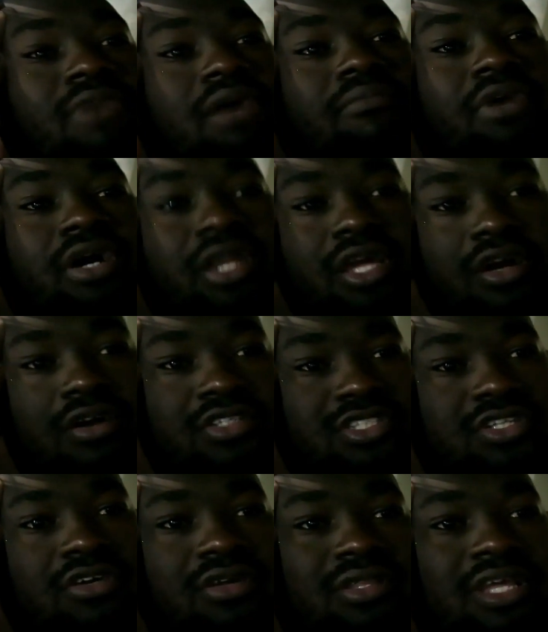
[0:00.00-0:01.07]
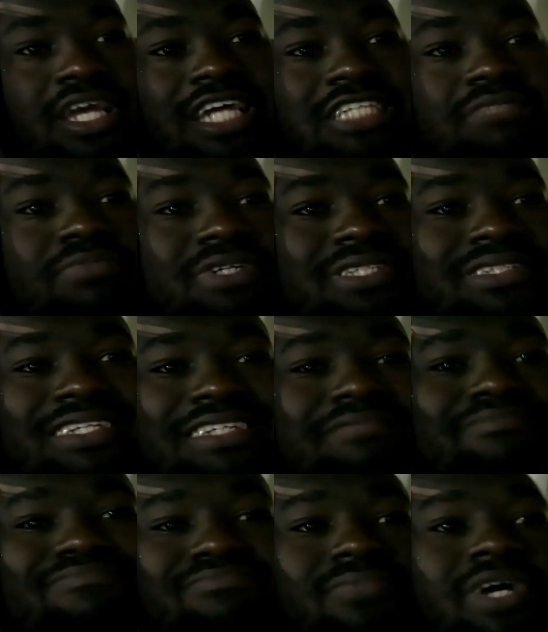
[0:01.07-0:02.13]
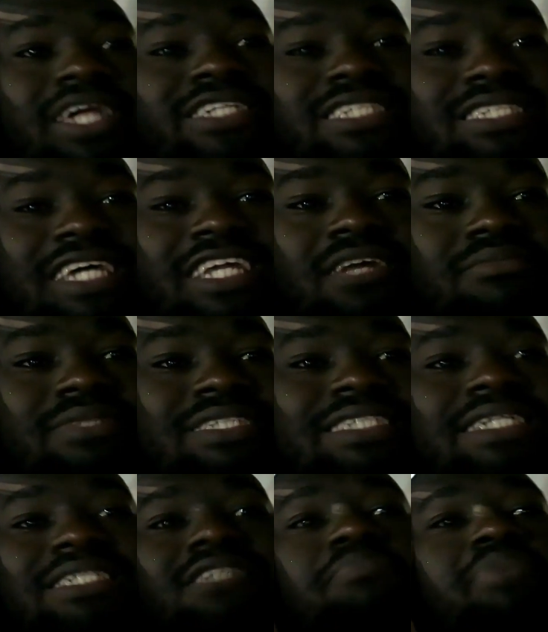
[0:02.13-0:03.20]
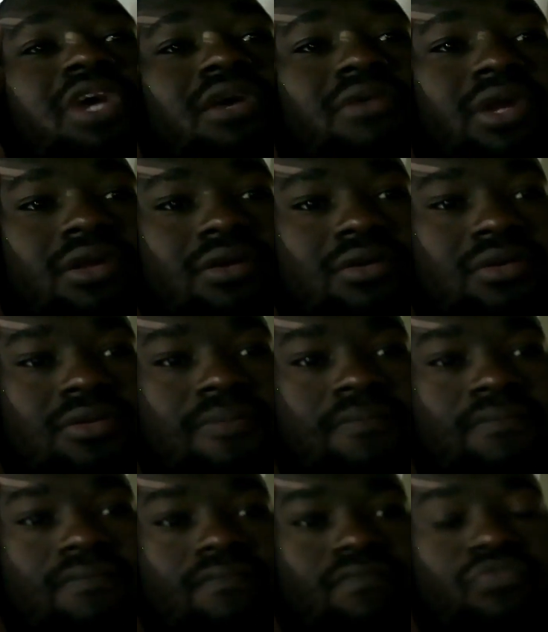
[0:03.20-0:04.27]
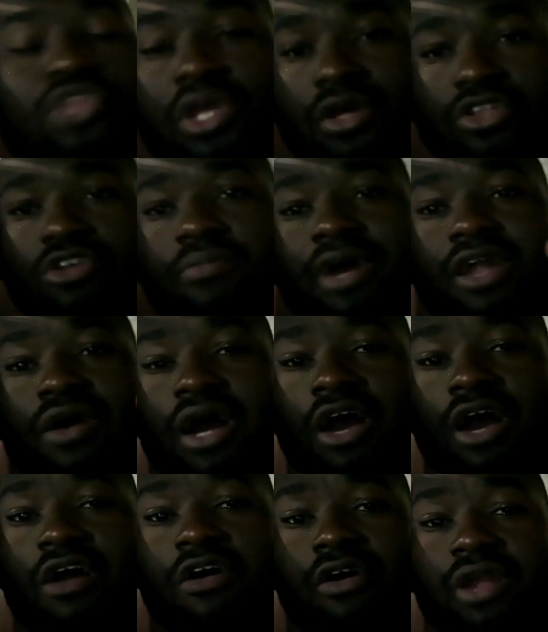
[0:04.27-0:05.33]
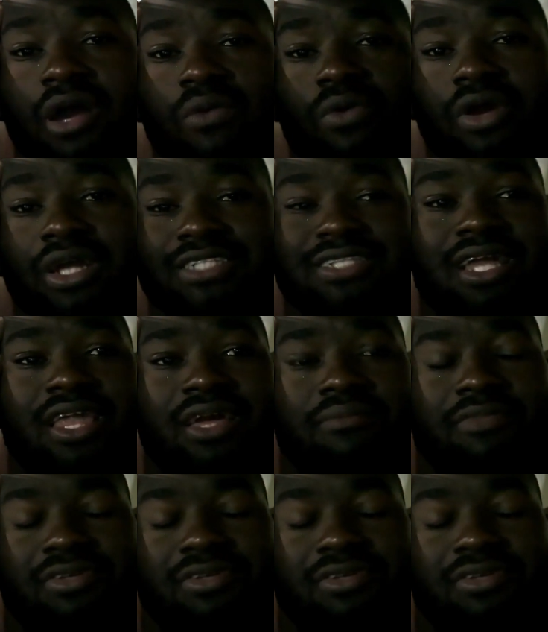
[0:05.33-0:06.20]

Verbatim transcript: my money on certain things, but money just end up disappearing. No matter how hard I work, it's not like,